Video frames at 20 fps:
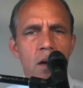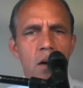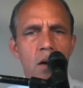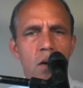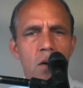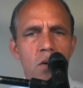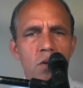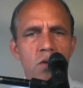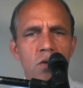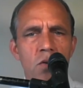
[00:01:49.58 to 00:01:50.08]

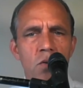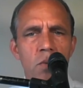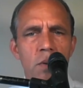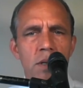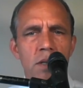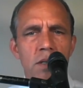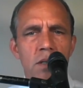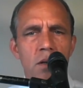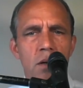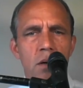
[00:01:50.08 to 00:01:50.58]
Also,
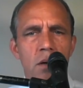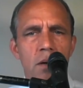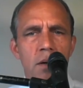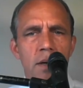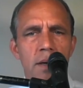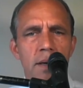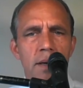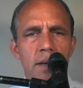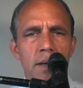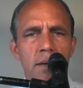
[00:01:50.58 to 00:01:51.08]
we saw
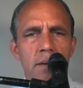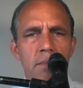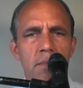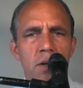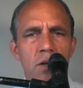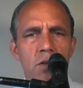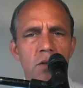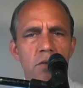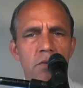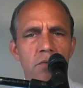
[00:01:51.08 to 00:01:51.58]
a, a
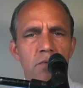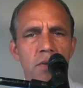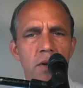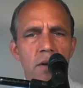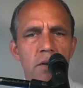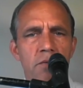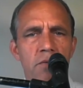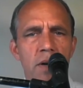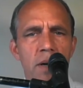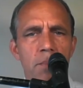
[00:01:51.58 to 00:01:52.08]
bunch of
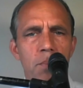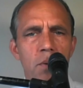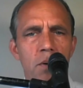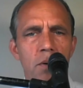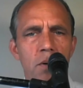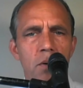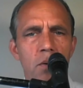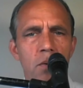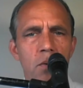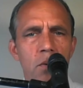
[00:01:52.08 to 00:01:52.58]
uh,
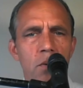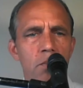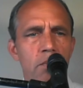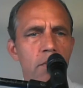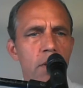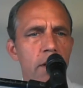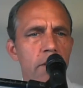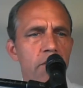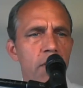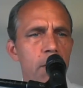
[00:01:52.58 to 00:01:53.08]
5.0 er,
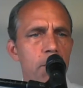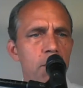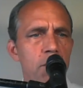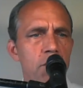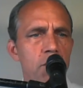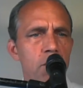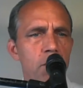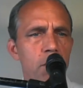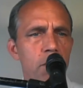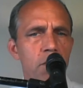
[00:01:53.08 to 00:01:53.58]

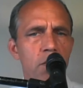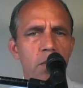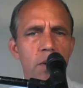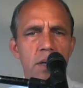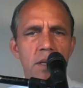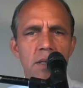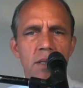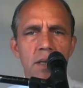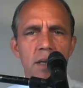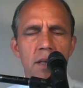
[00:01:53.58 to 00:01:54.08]
uh,
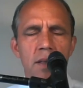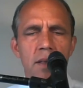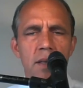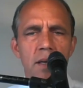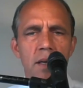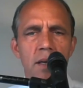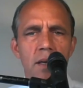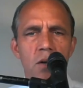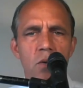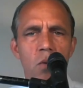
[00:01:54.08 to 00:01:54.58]
earthquakes in
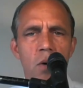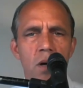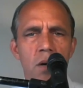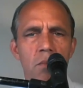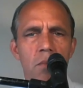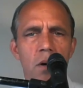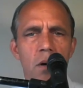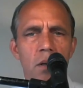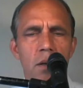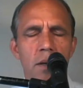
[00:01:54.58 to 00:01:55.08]
the
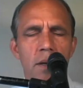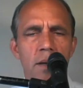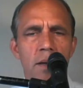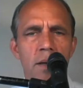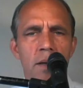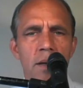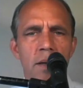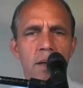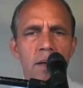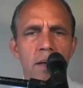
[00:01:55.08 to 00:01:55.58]
Guatemala,
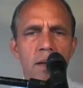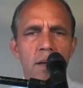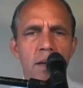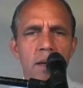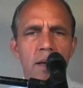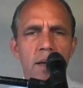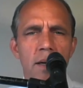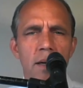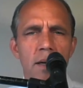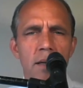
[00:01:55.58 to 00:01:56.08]

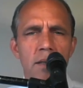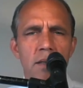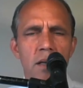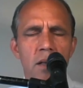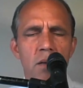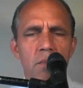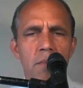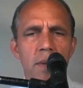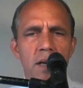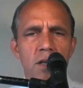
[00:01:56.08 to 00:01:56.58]

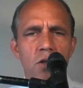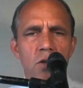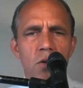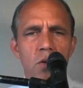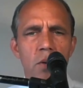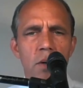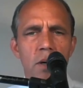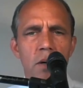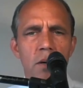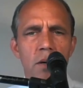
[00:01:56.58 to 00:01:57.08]
southern
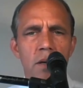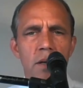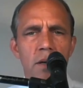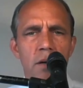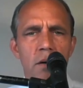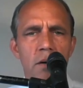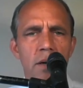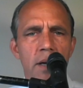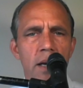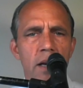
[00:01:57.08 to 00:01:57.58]
Mexico area in
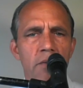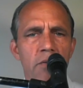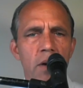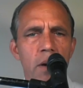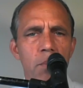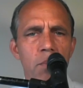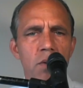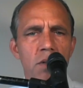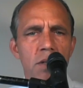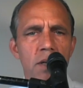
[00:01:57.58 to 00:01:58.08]
our
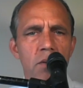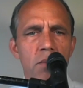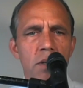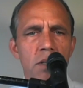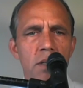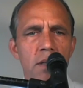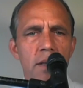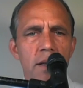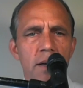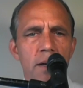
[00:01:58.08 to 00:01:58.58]
95%
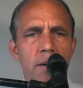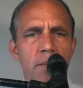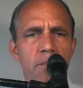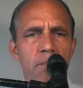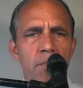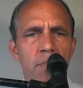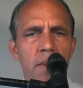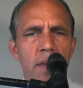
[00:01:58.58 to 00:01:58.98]
risk there.